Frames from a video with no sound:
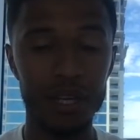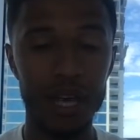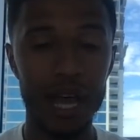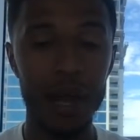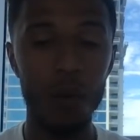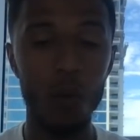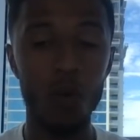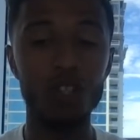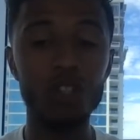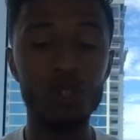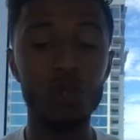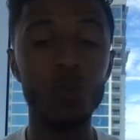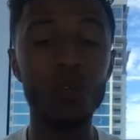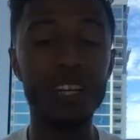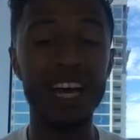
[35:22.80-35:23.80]
And once
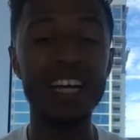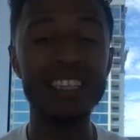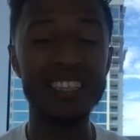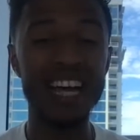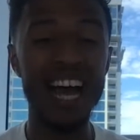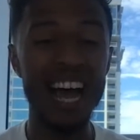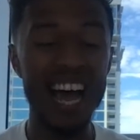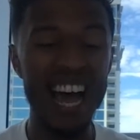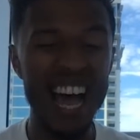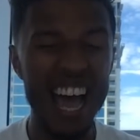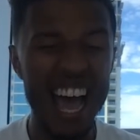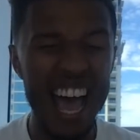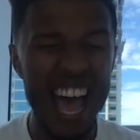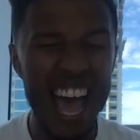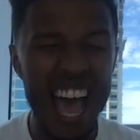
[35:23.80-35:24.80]
you get that,
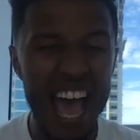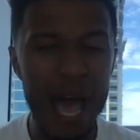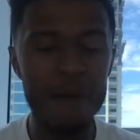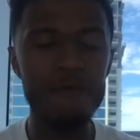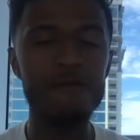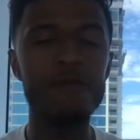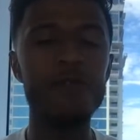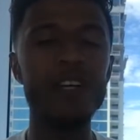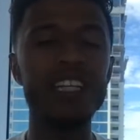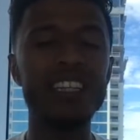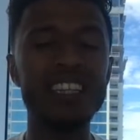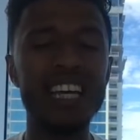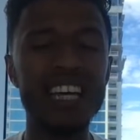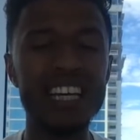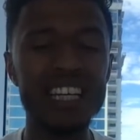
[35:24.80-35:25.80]

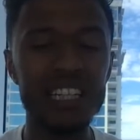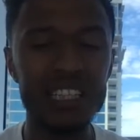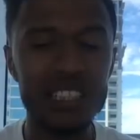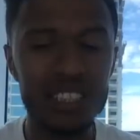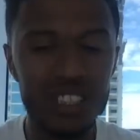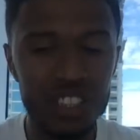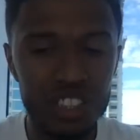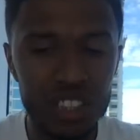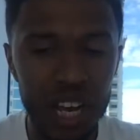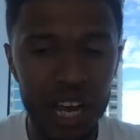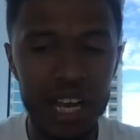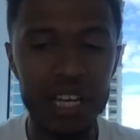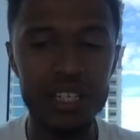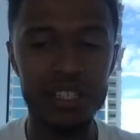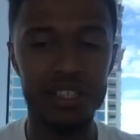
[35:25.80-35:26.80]
everything
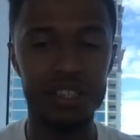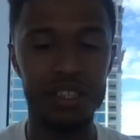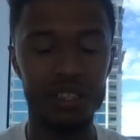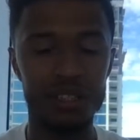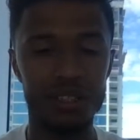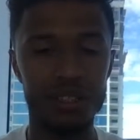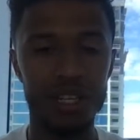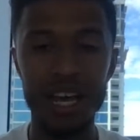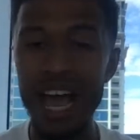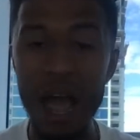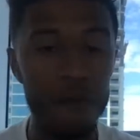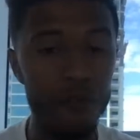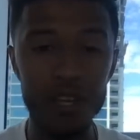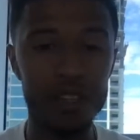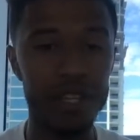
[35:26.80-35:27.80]
changes.
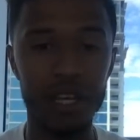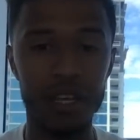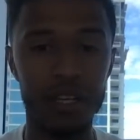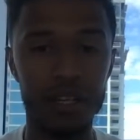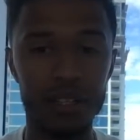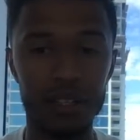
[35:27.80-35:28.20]
Everything.